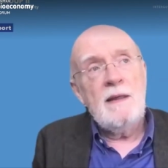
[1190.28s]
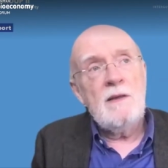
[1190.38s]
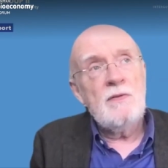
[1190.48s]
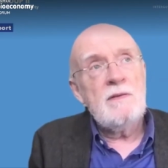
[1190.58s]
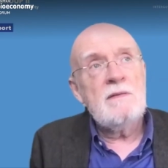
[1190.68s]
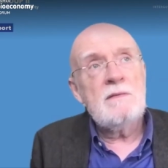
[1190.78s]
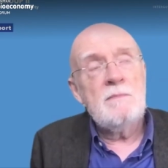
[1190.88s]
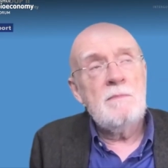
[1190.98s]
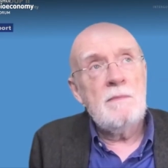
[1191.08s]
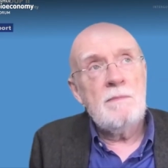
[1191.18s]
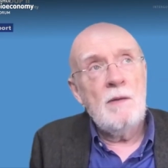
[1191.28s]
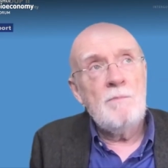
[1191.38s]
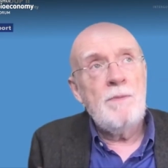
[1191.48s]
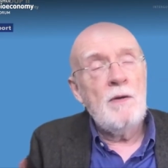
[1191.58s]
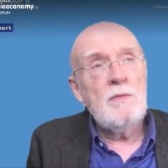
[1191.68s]
ecosystem
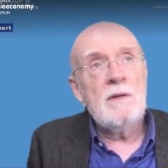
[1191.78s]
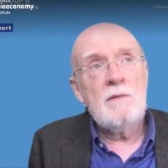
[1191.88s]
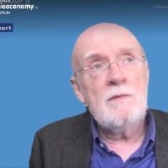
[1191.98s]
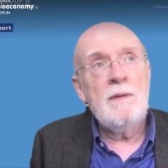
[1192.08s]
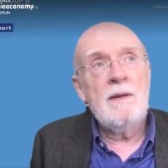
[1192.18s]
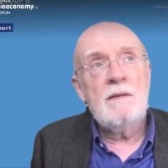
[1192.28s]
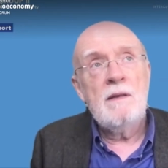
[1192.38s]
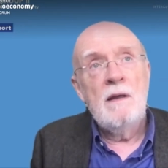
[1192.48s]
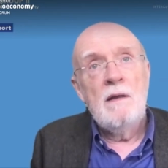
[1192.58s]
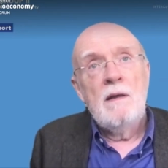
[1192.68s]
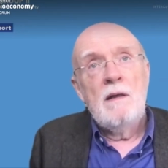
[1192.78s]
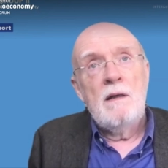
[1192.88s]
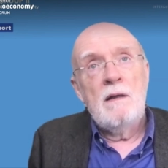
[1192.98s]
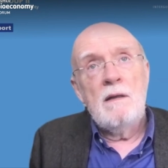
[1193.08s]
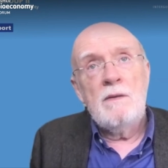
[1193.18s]
components with
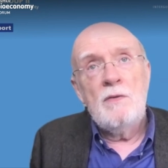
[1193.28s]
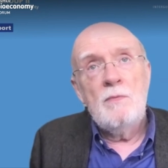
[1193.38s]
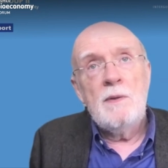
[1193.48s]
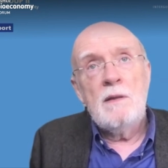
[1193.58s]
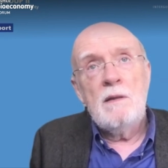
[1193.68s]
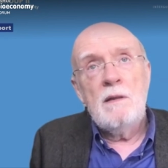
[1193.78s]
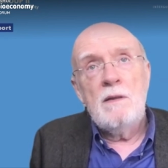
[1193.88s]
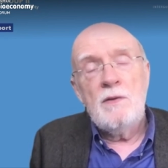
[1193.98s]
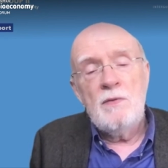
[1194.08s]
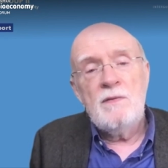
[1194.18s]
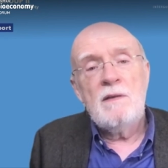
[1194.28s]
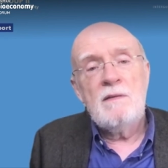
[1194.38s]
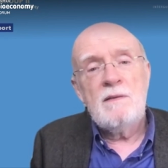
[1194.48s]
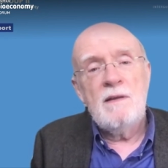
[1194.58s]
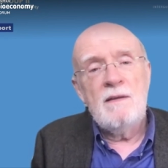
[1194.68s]
uh, human
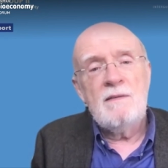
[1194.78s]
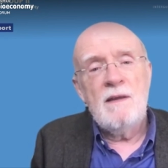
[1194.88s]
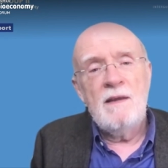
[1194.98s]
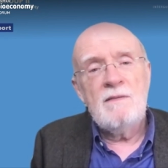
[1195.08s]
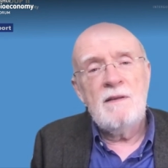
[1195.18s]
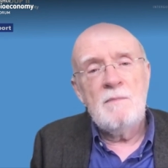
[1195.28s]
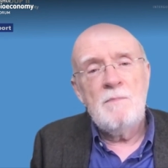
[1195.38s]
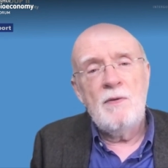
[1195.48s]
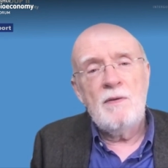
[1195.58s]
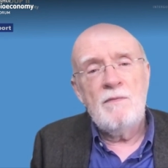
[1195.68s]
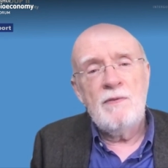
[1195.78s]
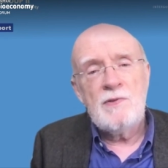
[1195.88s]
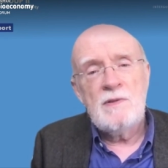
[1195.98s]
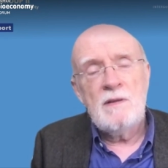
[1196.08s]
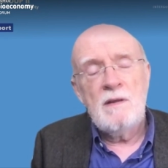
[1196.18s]
uses is is an important
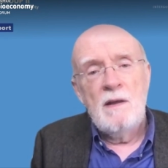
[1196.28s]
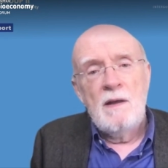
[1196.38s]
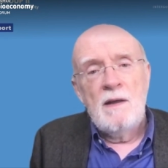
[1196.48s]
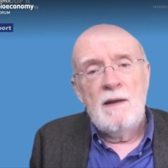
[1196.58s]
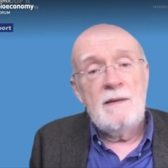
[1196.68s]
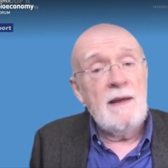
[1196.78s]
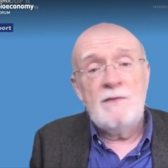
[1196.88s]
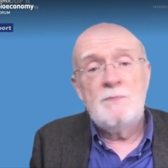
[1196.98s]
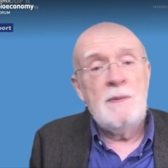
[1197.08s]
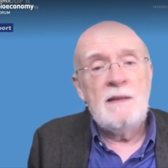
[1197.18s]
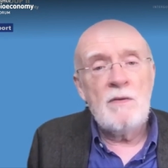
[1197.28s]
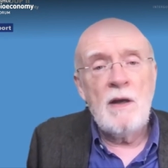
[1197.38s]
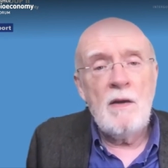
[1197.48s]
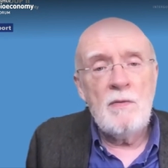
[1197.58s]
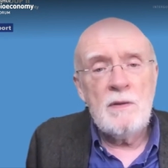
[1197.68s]
vision and has been
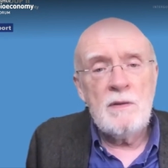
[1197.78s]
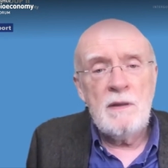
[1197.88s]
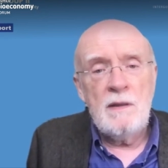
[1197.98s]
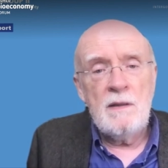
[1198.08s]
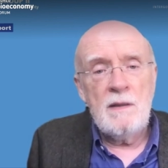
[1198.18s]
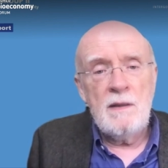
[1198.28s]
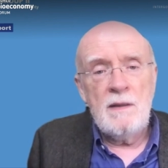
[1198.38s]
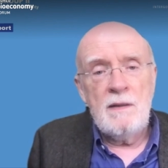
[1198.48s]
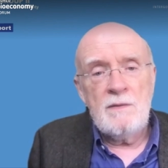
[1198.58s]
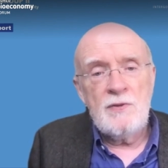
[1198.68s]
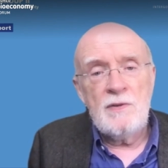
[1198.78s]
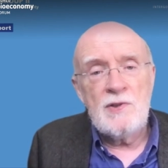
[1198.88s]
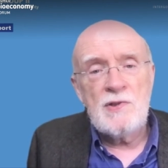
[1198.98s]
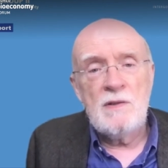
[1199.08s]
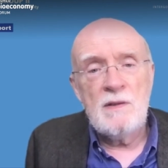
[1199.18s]
around in in
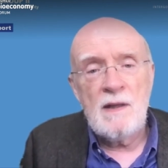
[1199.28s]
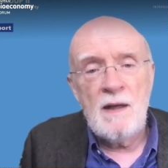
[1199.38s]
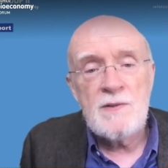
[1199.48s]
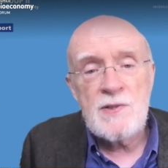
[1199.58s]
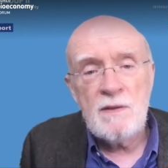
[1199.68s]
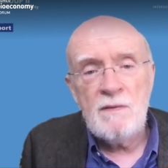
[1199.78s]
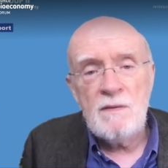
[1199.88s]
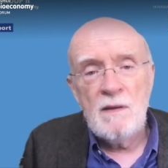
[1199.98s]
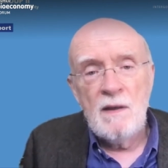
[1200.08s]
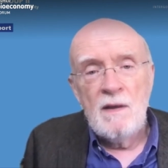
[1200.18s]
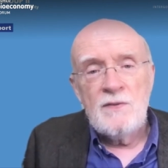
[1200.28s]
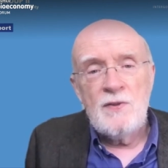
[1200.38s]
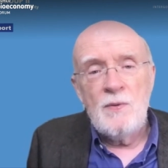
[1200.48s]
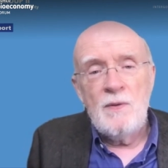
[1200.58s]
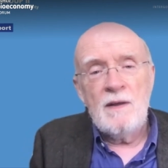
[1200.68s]
traditional cultures
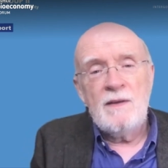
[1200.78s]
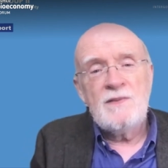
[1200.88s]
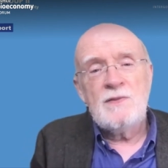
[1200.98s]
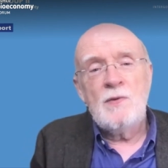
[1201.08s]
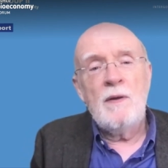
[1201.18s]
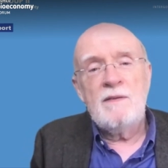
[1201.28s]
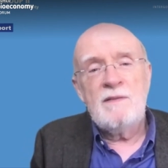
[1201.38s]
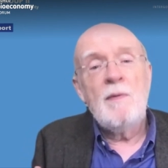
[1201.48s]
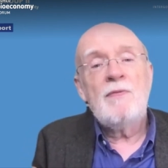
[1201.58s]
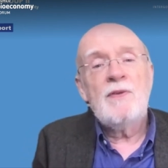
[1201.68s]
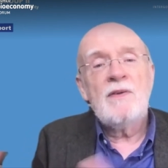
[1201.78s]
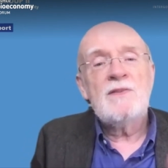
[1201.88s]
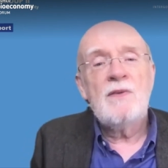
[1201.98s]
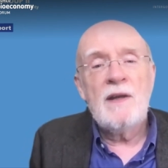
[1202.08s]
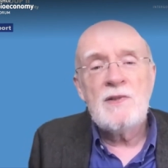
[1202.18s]
so restore some of the
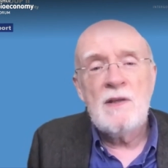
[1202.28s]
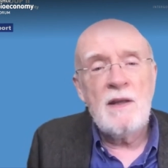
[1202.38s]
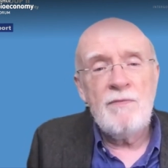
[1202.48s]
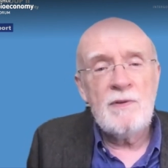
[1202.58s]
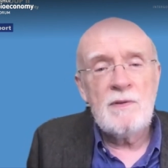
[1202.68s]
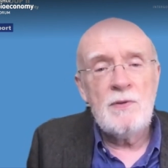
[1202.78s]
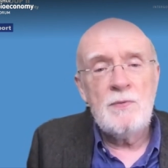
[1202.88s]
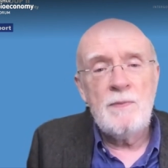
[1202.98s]
restoration effort could